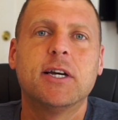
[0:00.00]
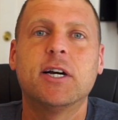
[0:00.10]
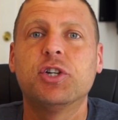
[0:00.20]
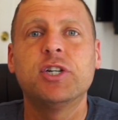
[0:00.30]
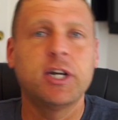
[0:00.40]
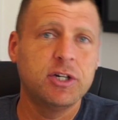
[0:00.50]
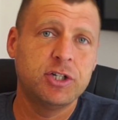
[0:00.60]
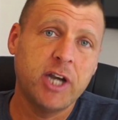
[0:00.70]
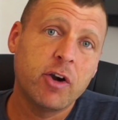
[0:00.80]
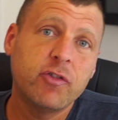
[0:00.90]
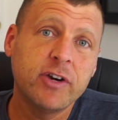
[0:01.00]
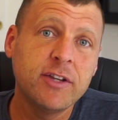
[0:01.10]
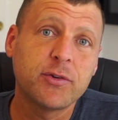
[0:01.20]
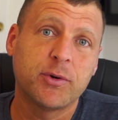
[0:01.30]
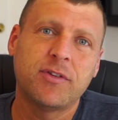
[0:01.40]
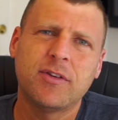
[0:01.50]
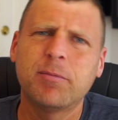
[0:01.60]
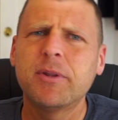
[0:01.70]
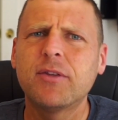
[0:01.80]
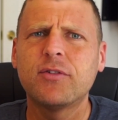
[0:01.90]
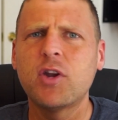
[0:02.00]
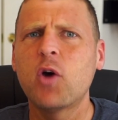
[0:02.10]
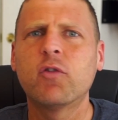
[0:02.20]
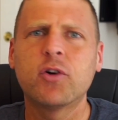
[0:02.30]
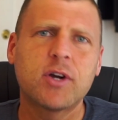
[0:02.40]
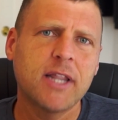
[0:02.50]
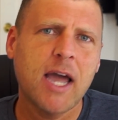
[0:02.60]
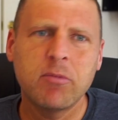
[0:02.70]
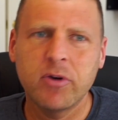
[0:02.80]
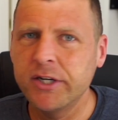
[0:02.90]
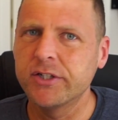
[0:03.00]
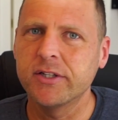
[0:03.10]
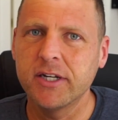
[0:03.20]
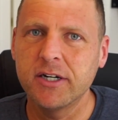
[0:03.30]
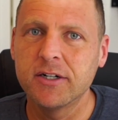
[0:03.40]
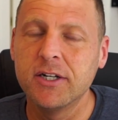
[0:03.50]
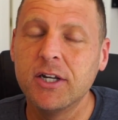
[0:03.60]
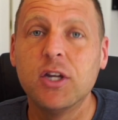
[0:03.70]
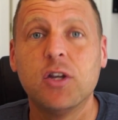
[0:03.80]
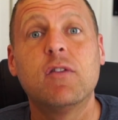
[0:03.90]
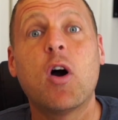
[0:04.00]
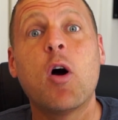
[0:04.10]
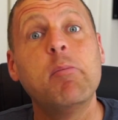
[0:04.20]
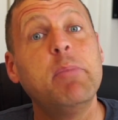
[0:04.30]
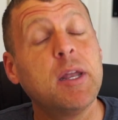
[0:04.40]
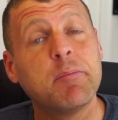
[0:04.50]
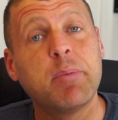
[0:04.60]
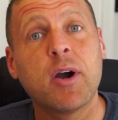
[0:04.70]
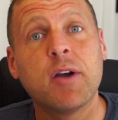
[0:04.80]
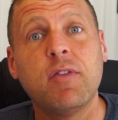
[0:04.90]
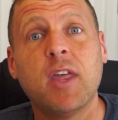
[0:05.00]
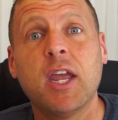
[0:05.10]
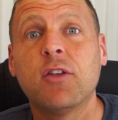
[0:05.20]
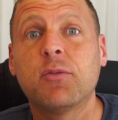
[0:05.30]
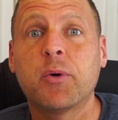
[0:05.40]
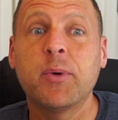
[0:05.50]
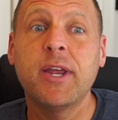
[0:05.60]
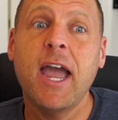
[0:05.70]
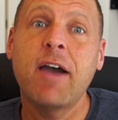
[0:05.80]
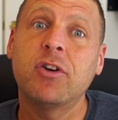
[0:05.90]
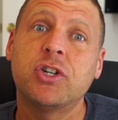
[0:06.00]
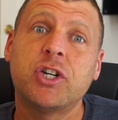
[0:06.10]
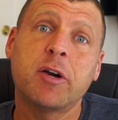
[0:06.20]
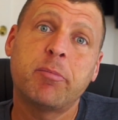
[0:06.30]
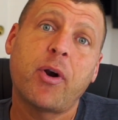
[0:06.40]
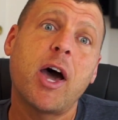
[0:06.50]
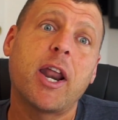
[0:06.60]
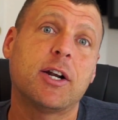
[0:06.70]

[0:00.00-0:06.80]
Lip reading: shared resources, but there's no real collaboration there. You've all been part of things where we have a shared product,